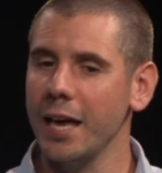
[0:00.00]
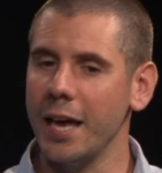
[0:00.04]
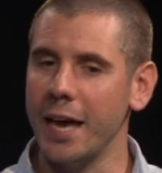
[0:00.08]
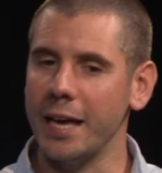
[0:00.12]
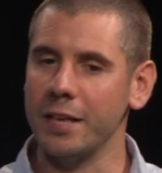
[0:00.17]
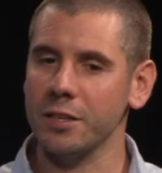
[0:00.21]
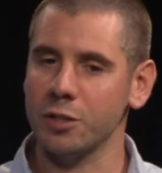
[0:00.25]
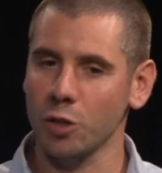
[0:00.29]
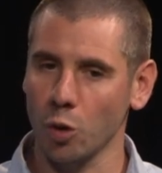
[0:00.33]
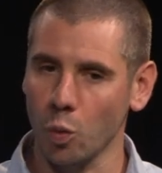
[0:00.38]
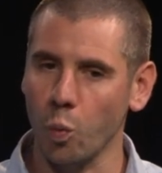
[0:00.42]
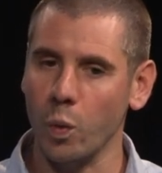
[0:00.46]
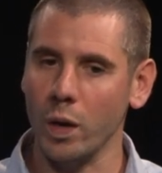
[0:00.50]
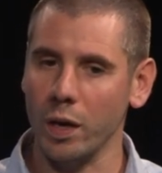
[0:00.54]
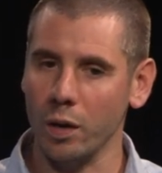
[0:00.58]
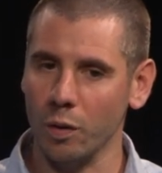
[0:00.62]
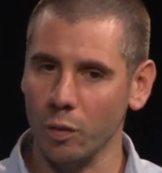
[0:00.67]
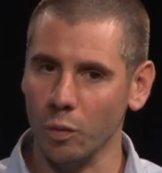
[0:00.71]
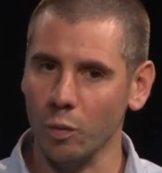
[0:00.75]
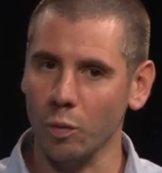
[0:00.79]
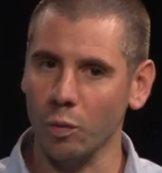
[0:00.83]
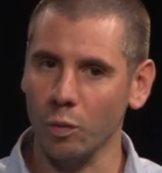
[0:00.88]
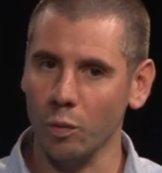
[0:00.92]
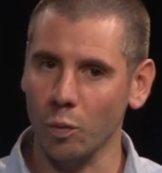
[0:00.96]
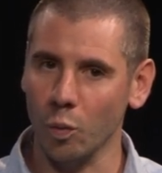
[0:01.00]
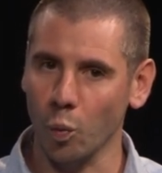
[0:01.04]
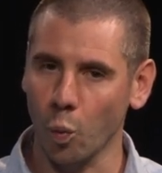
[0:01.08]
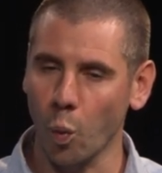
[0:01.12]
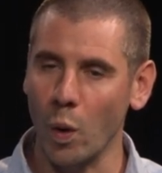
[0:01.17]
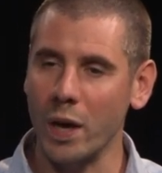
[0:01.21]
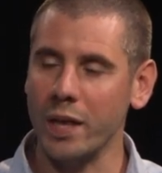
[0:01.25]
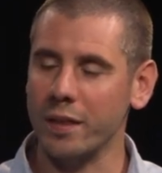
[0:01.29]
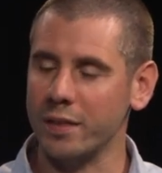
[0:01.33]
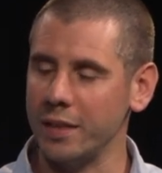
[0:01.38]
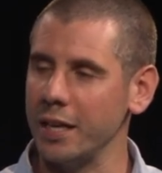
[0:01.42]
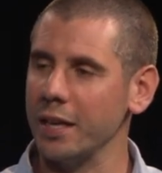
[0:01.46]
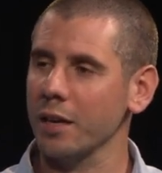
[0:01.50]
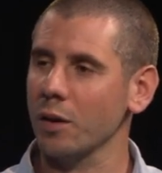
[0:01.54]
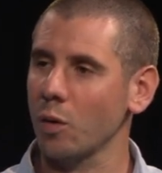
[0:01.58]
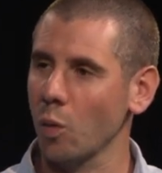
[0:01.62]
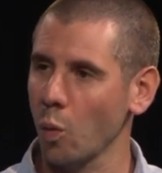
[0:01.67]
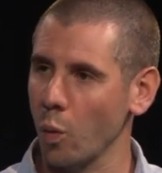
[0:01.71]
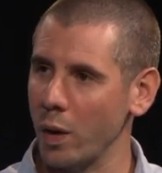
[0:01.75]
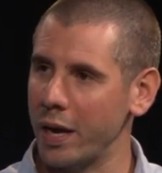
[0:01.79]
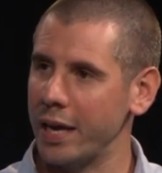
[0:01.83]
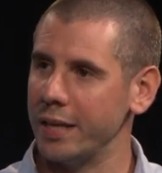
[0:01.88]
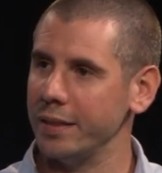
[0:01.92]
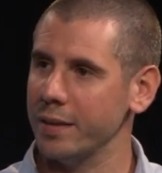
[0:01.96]
And so we think
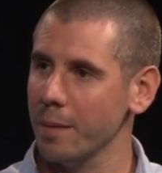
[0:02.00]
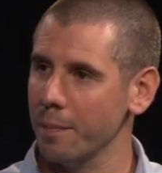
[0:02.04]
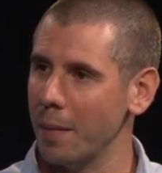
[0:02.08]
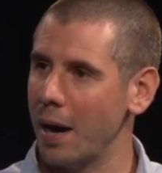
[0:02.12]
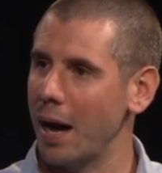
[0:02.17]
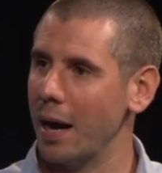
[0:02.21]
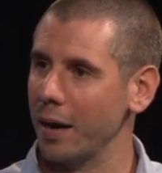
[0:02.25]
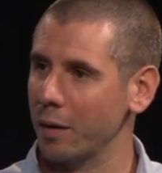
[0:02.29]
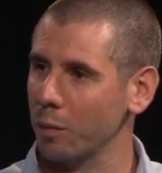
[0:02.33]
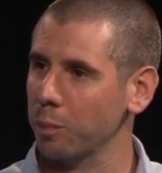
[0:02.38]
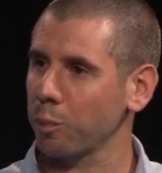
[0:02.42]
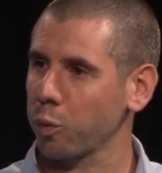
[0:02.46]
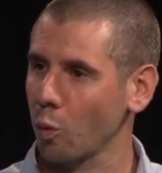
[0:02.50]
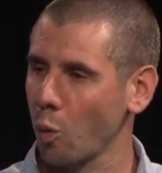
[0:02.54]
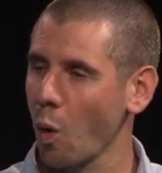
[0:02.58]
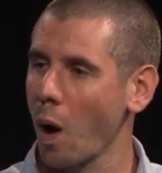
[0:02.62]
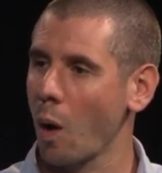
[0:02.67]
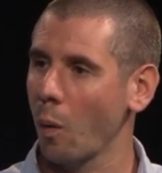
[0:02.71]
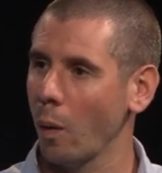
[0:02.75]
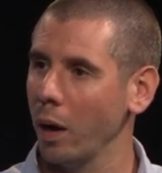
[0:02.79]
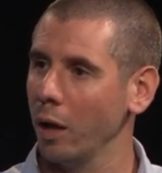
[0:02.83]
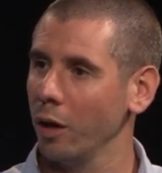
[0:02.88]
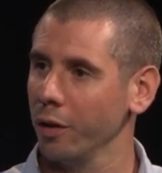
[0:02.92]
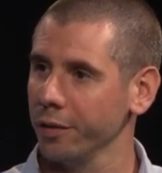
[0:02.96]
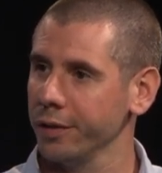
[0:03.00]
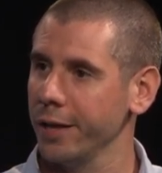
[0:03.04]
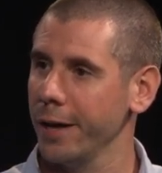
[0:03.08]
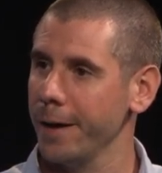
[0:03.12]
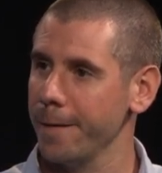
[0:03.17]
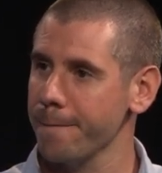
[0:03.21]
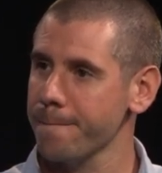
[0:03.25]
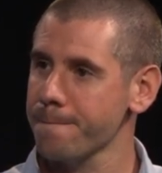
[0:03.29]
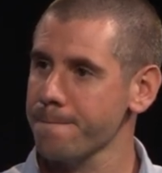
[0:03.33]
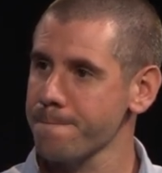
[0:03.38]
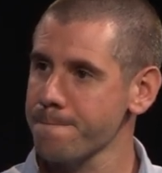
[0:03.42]
we hit the mark quite well on that.